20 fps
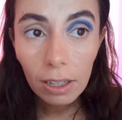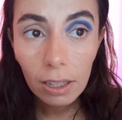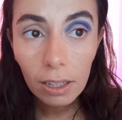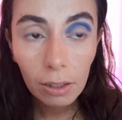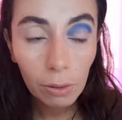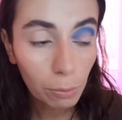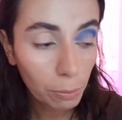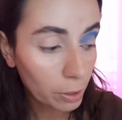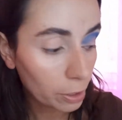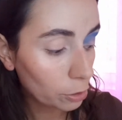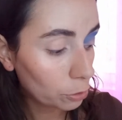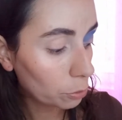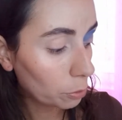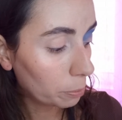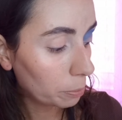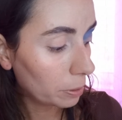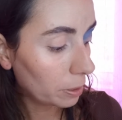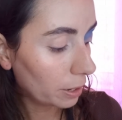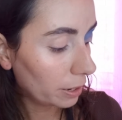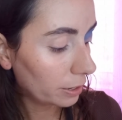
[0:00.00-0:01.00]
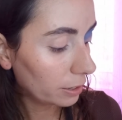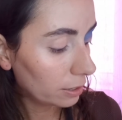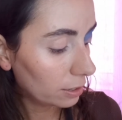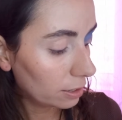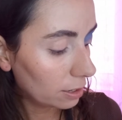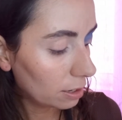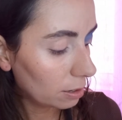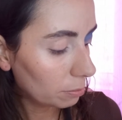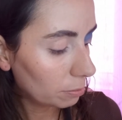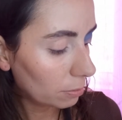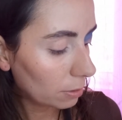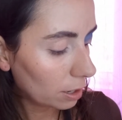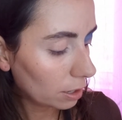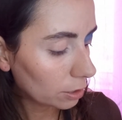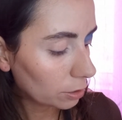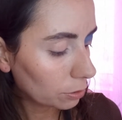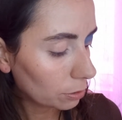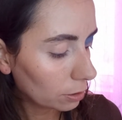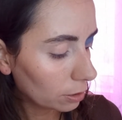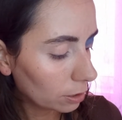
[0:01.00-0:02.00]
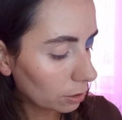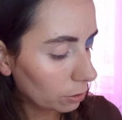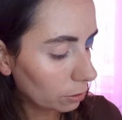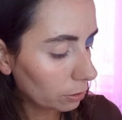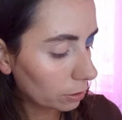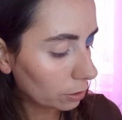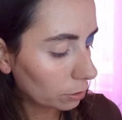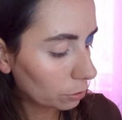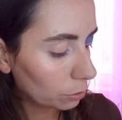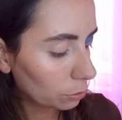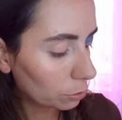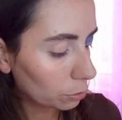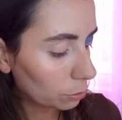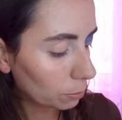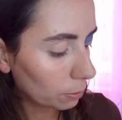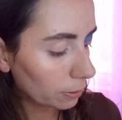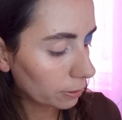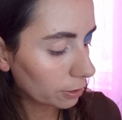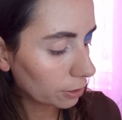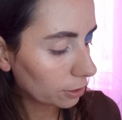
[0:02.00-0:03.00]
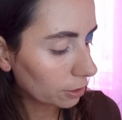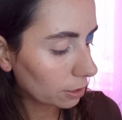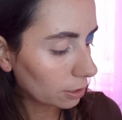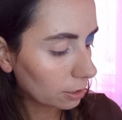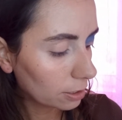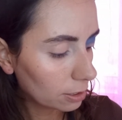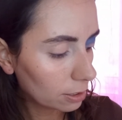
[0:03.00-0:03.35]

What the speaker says: when you apply it. I'm actually going to swatch it.